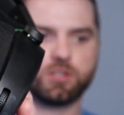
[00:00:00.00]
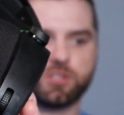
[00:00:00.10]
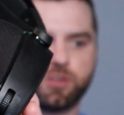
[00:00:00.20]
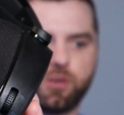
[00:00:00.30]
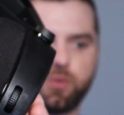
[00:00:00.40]

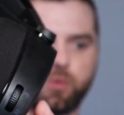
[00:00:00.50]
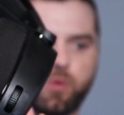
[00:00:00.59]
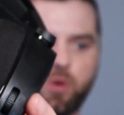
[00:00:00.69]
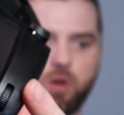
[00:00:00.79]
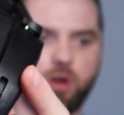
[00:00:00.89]
So
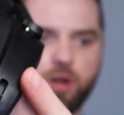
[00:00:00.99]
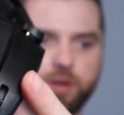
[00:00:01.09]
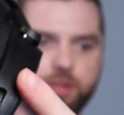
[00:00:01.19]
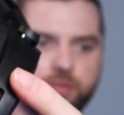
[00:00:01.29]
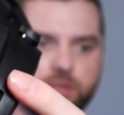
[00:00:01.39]

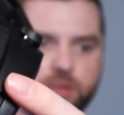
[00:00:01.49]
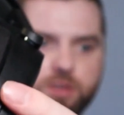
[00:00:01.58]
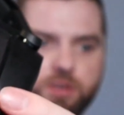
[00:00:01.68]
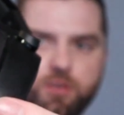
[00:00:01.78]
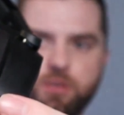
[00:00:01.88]
on
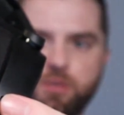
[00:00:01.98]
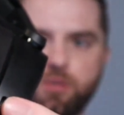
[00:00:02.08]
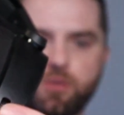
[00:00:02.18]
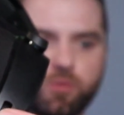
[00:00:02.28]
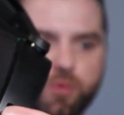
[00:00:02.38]
the
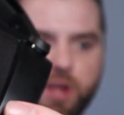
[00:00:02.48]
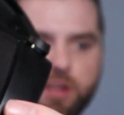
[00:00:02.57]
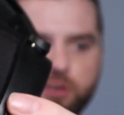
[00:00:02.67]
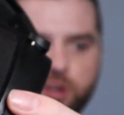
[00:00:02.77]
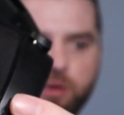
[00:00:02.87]
right
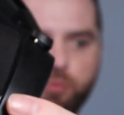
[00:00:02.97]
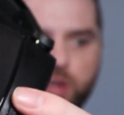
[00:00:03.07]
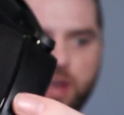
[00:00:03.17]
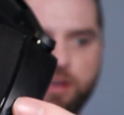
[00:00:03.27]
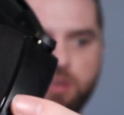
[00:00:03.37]
ear cup,
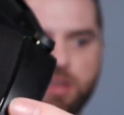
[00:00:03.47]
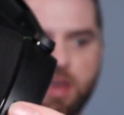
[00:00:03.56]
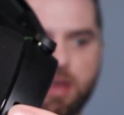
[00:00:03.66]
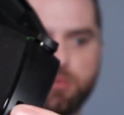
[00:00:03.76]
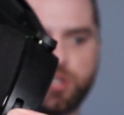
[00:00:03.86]
we have a game